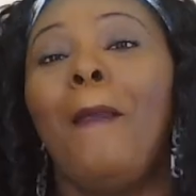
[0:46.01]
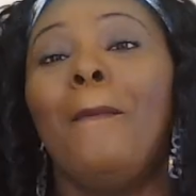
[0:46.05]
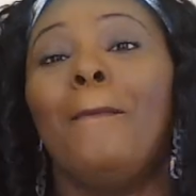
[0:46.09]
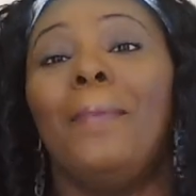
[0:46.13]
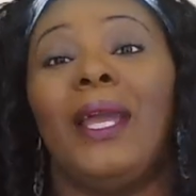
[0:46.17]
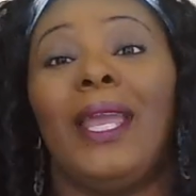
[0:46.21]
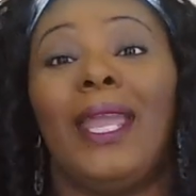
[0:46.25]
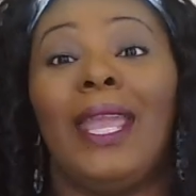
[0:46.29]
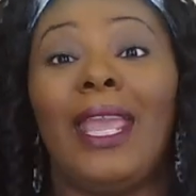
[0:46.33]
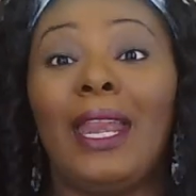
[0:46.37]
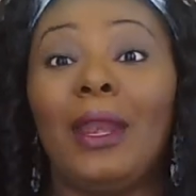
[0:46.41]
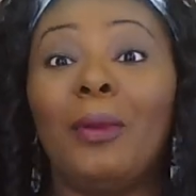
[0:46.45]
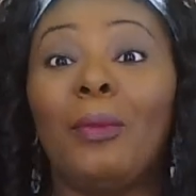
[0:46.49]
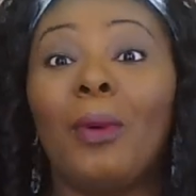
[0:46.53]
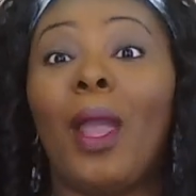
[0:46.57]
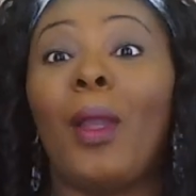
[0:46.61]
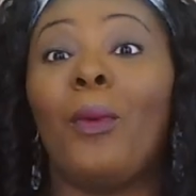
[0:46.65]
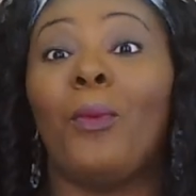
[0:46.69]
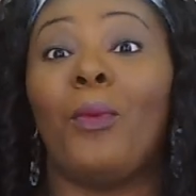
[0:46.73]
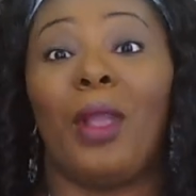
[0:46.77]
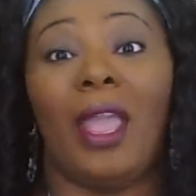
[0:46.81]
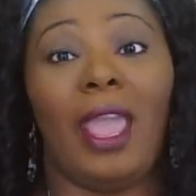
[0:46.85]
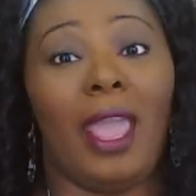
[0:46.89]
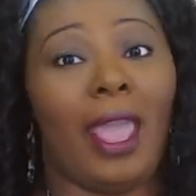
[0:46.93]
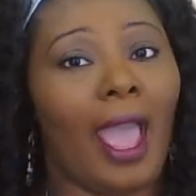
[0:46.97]
But anyway,
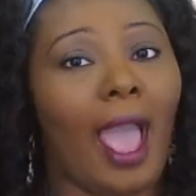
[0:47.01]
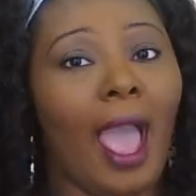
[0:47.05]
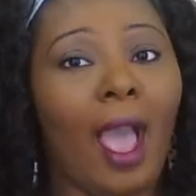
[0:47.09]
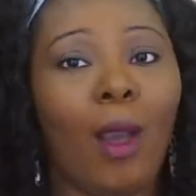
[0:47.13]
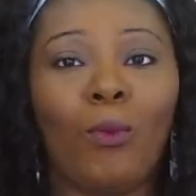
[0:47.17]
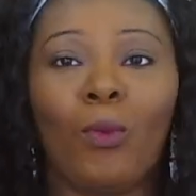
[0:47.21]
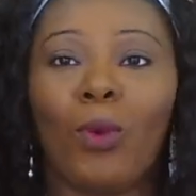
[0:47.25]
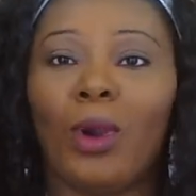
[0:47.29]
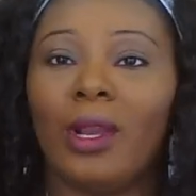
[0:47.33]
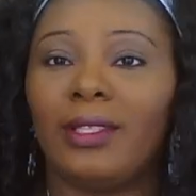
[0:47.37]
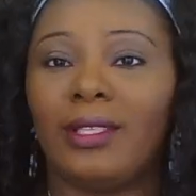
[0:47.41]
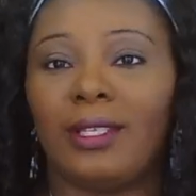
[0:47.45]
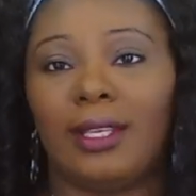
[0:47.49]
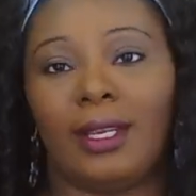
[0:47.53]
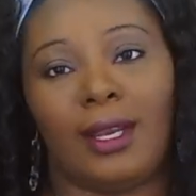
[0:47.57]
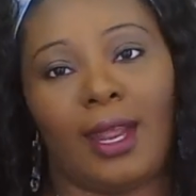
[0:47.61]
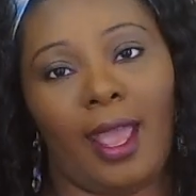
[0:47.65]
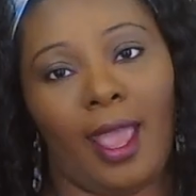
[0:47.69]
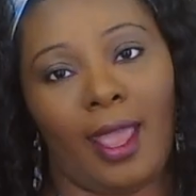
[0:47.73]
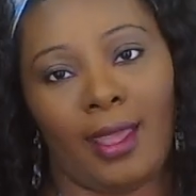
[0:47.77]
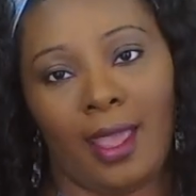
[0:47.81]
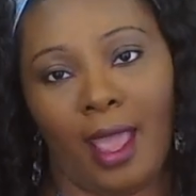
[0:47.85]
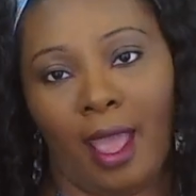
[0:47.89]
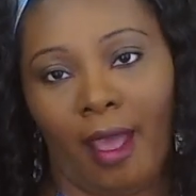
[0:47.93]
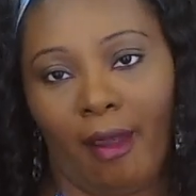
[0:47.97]
we got one
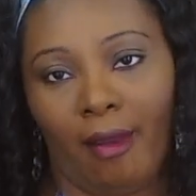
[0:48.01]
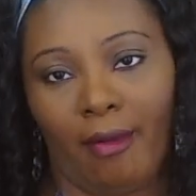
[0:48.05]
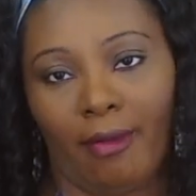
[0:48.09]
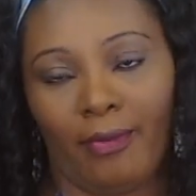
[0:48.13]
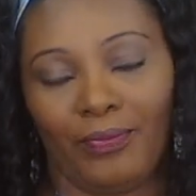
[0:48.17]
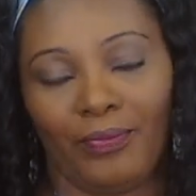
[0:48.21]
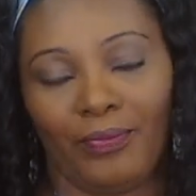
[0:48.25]
today, y'all.